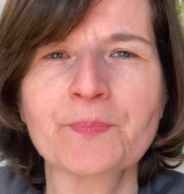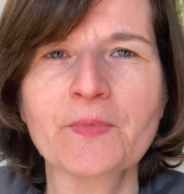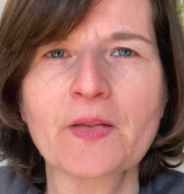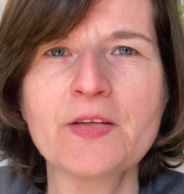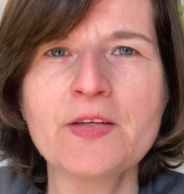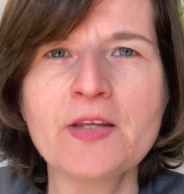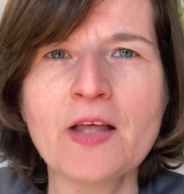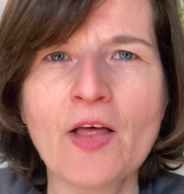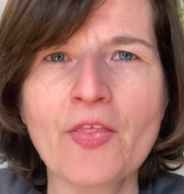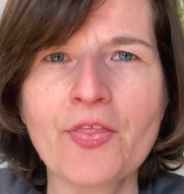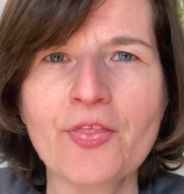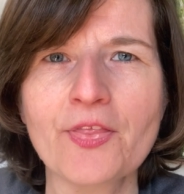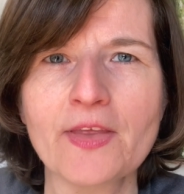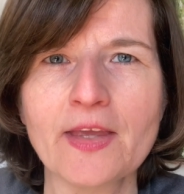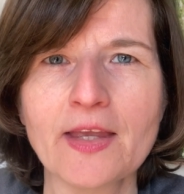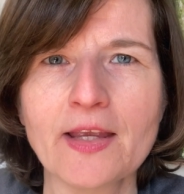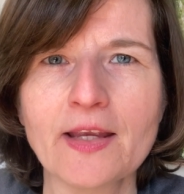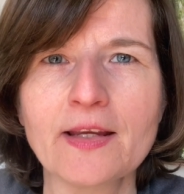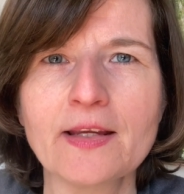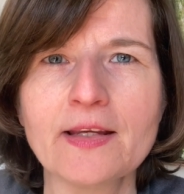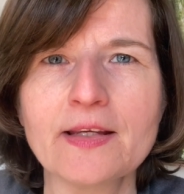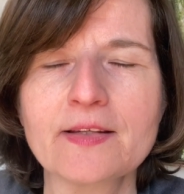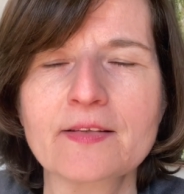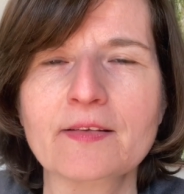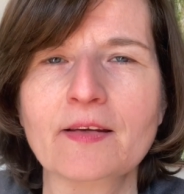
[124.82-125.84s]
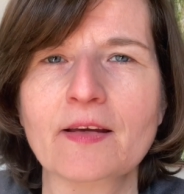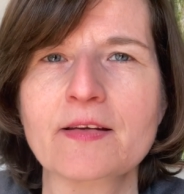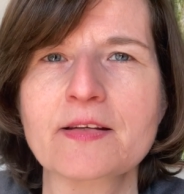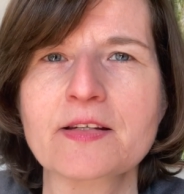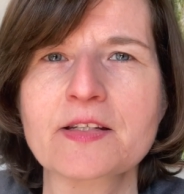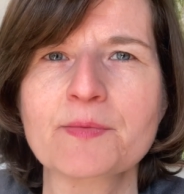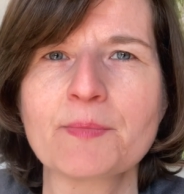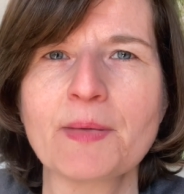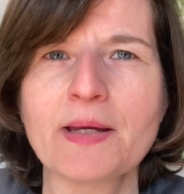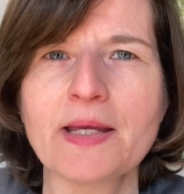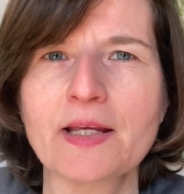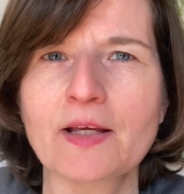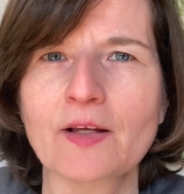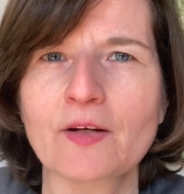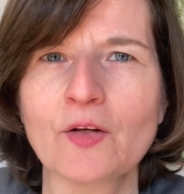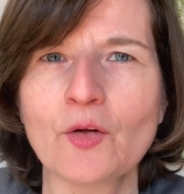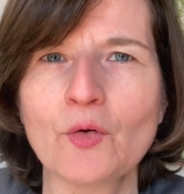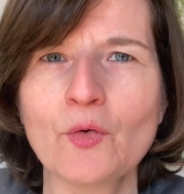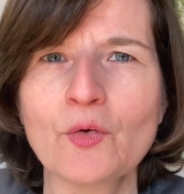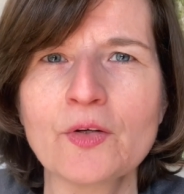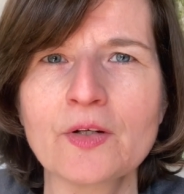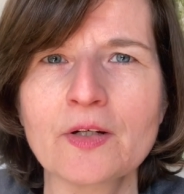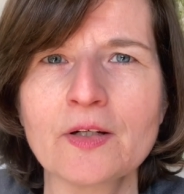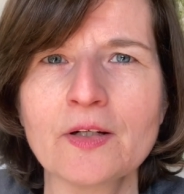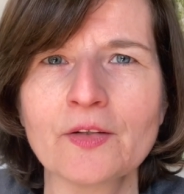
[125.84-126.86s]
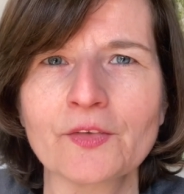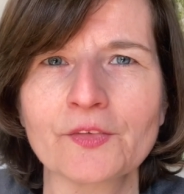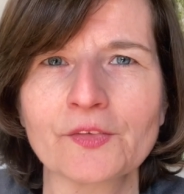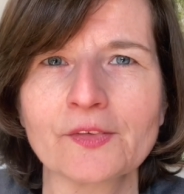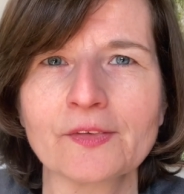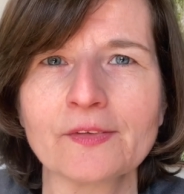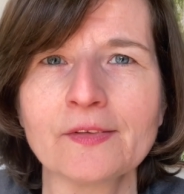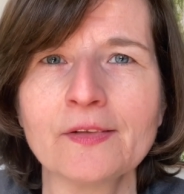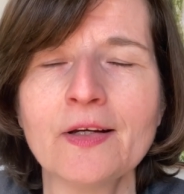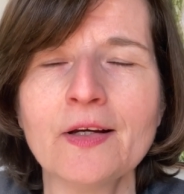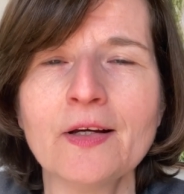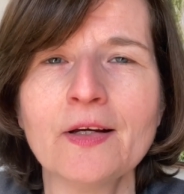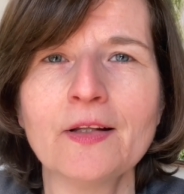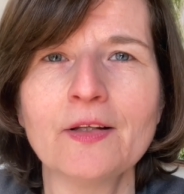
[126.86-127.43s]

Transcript: Nothing is going to make a long garden